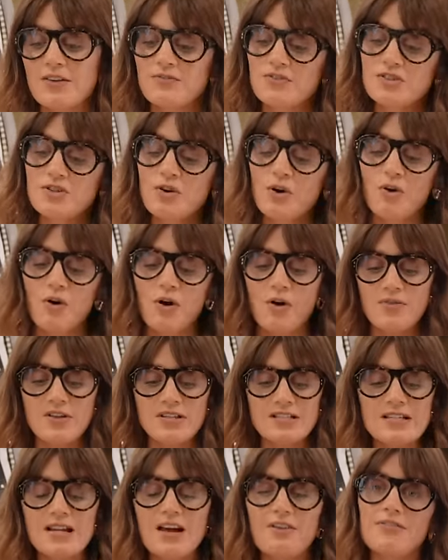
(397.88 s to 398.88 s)
I've just got it on
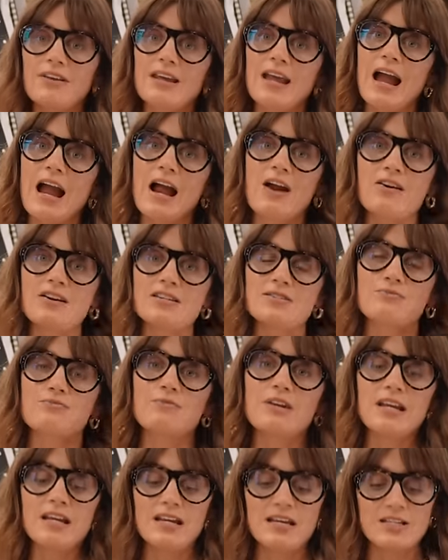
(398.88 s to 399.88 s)
this lovely Harris
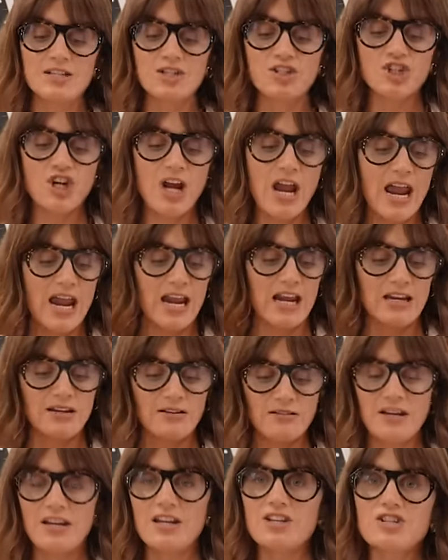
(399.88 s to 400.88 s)
Reed
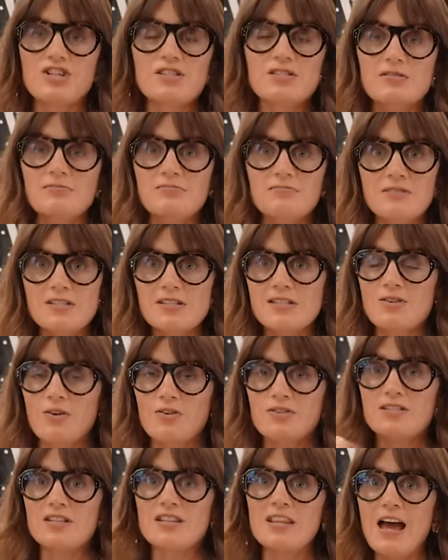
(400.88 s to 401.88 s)
chain and it just
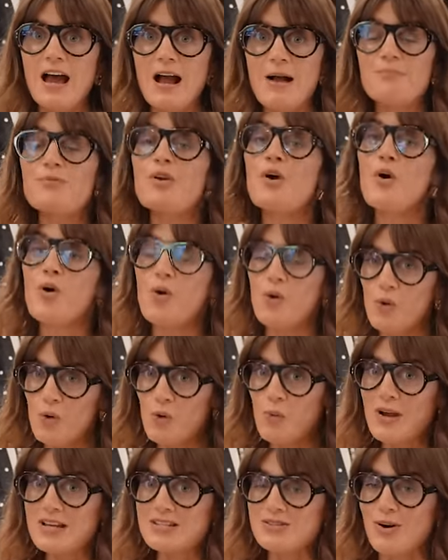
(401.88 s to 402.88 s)
slots in there.
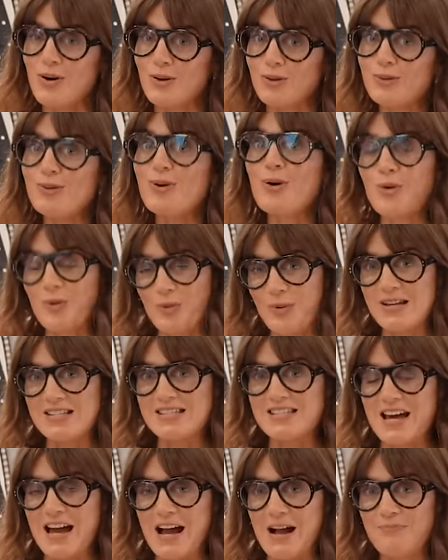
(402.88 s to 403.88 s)
Always on, always
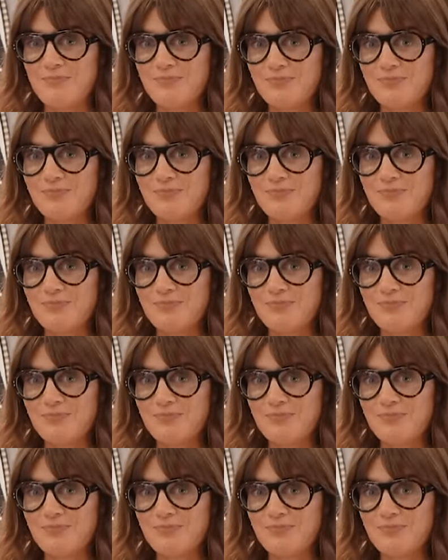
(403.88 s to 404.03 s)
there.